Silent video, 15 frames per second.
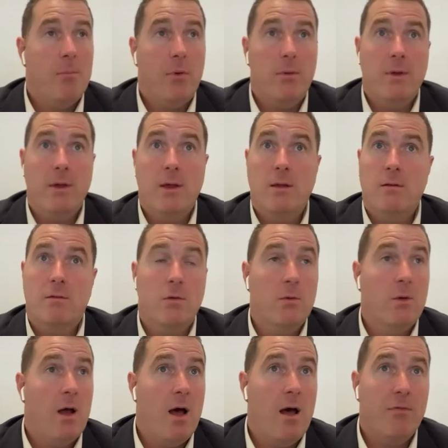probably
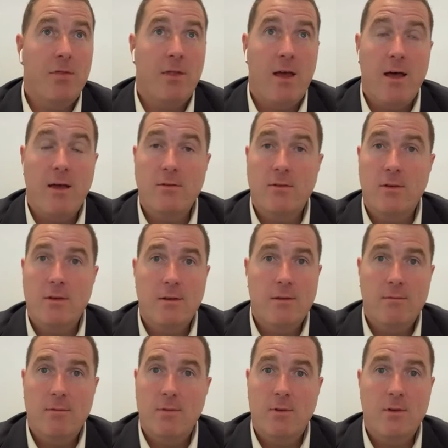
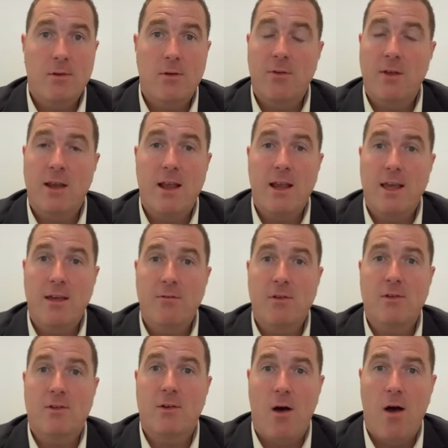2,500 sort of at any
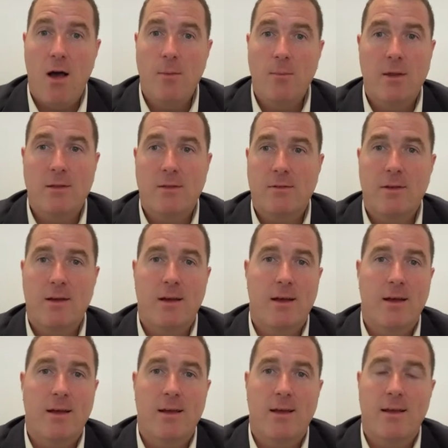given time. It's
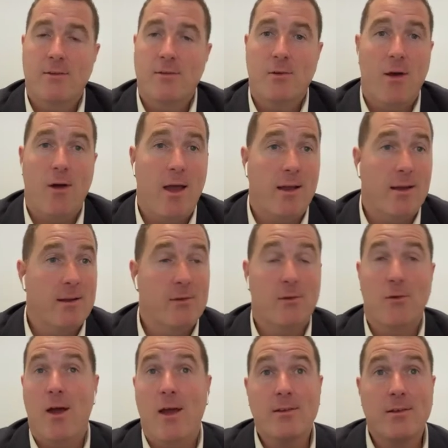great, and it's
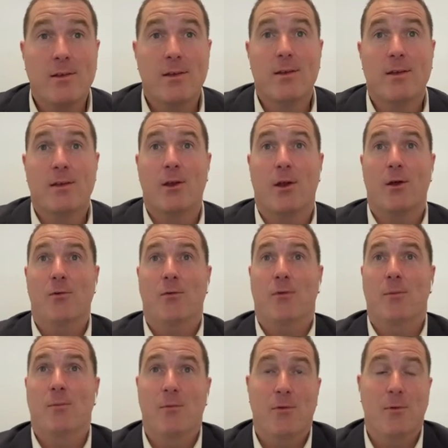great to,
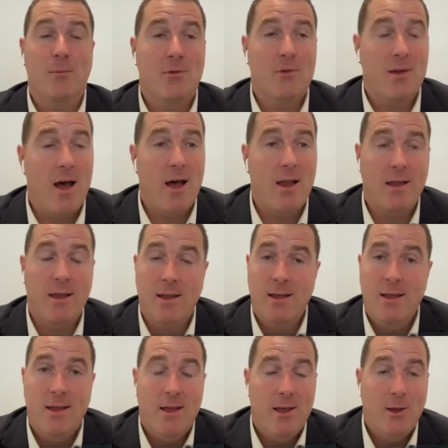from starting,
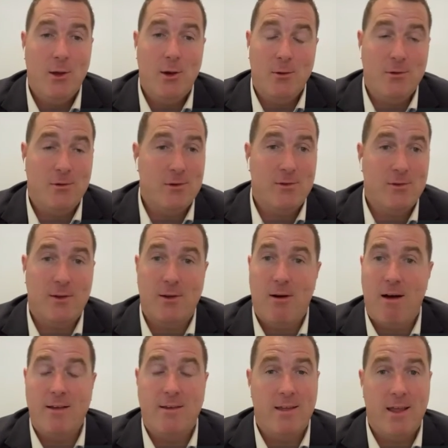as just an
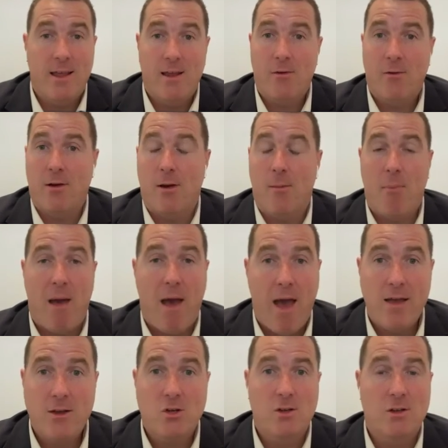idea and a
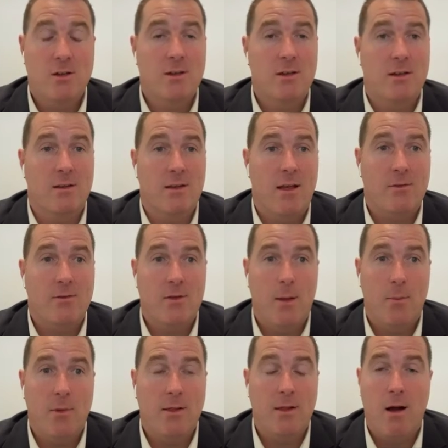passion and
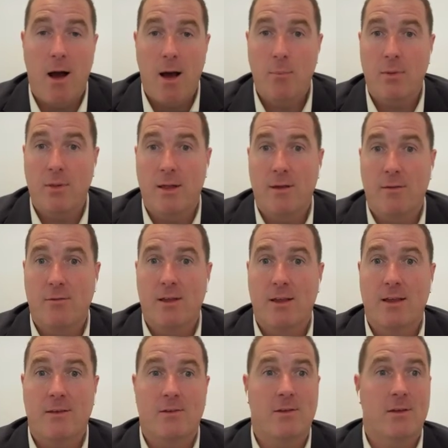something that I believed
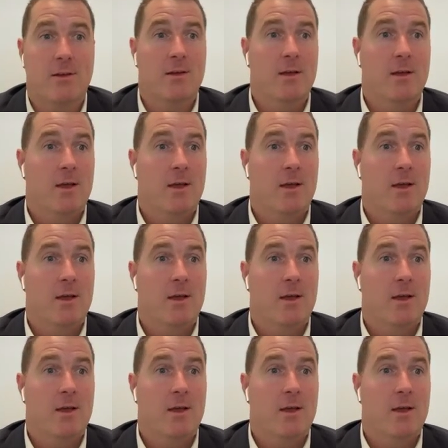in, to